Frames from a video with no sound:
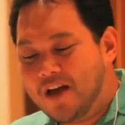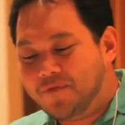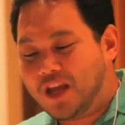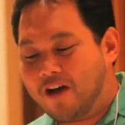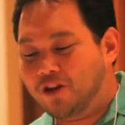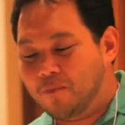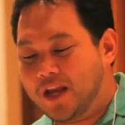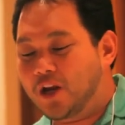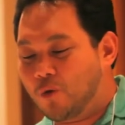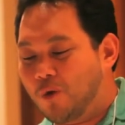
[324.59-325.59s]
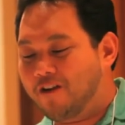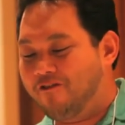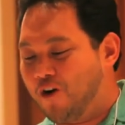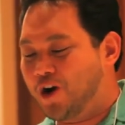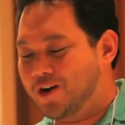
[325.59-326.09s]
you have to make your work
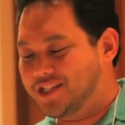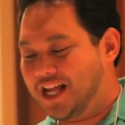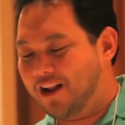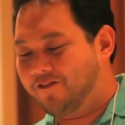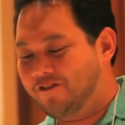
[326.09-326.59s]
for yourself.